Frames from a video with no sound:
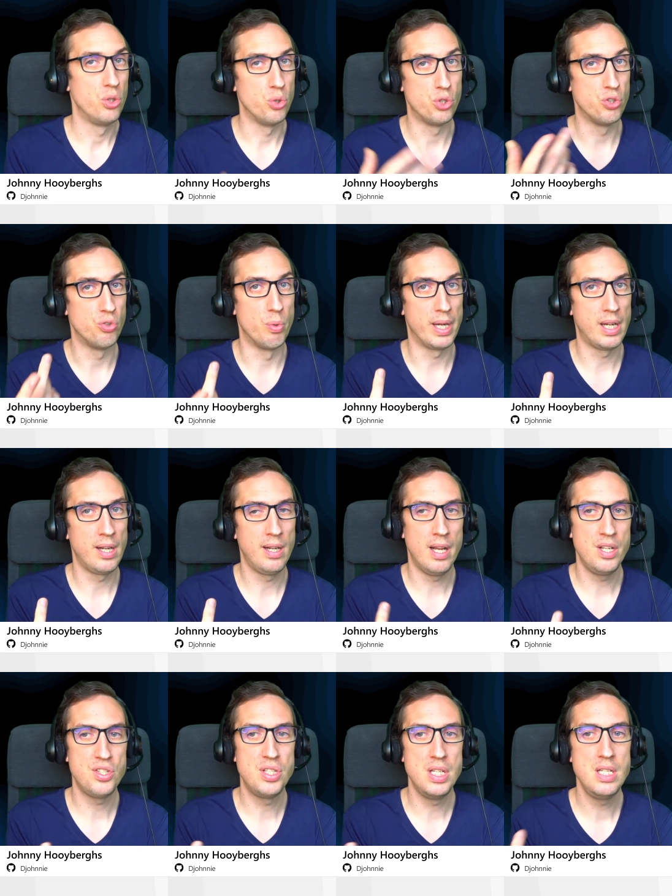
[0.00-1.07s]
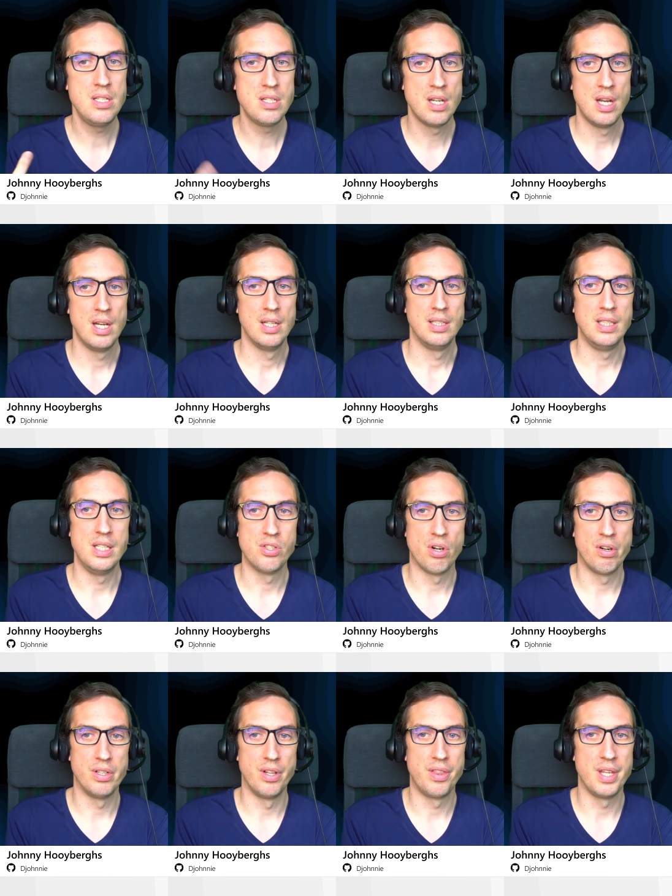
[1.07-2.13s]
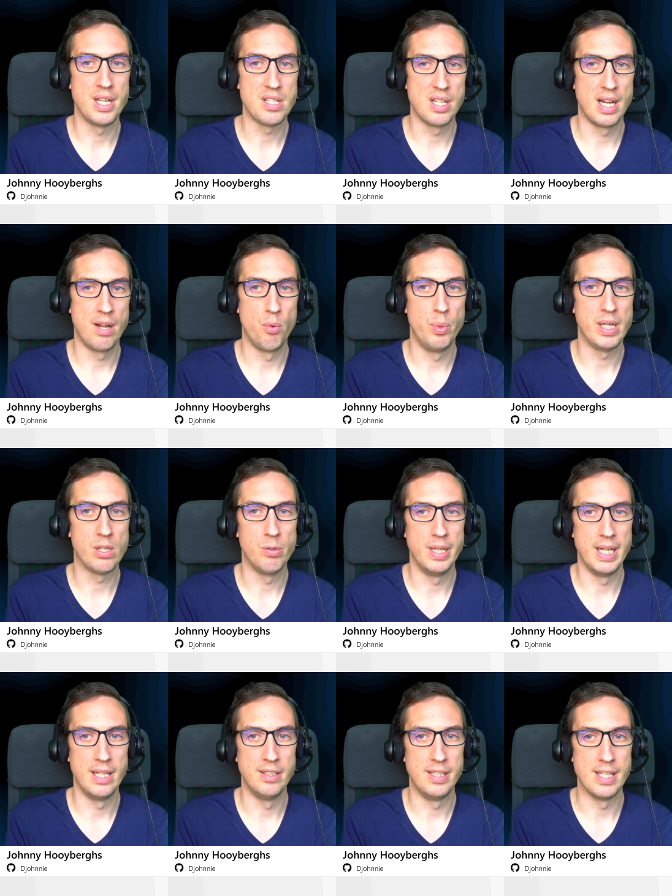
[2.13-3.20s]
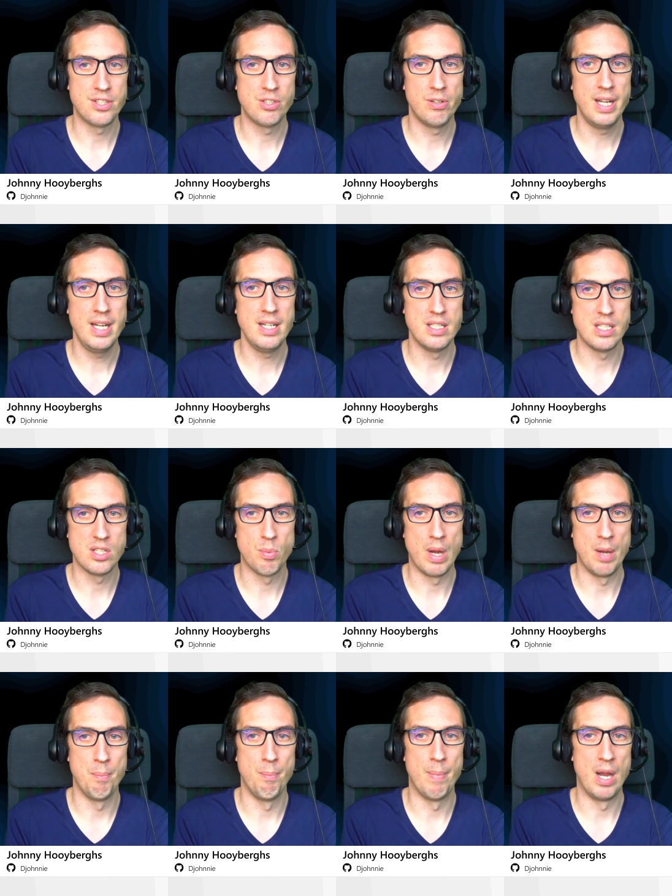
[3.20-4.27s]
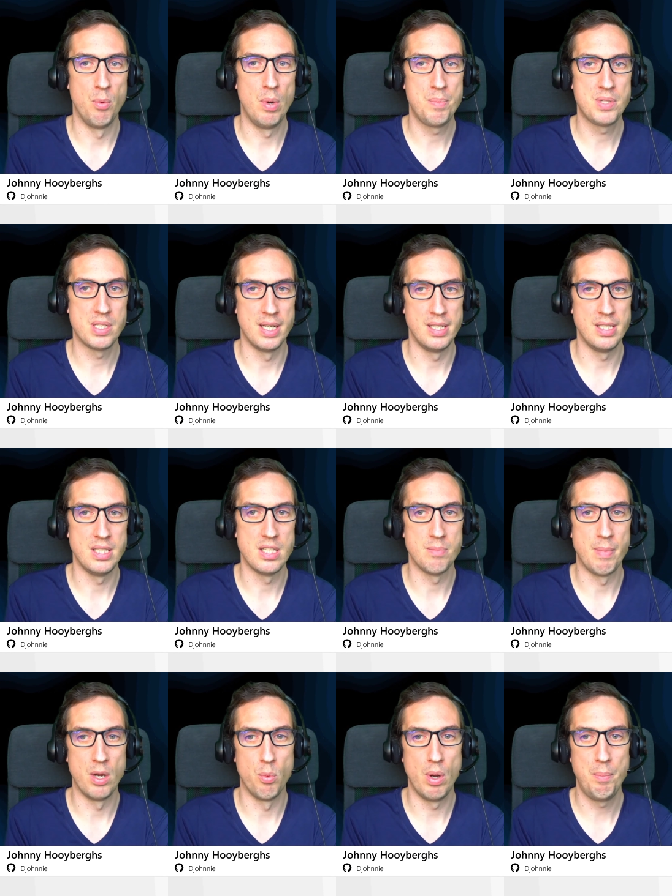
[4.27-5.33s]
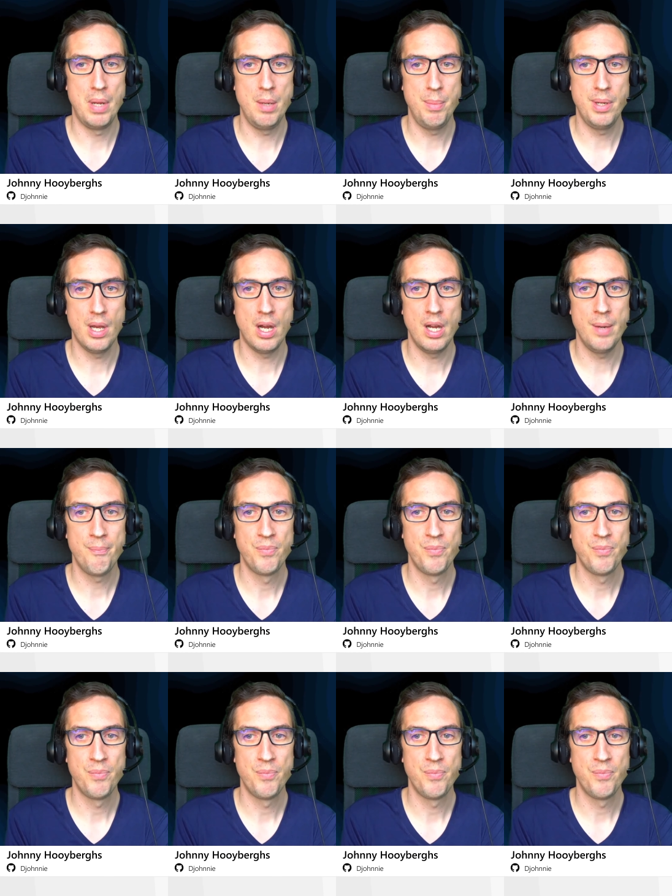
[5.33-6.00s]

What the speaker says: You should recognize these. These are the things that we created yesterday. This is my website. This is my web API.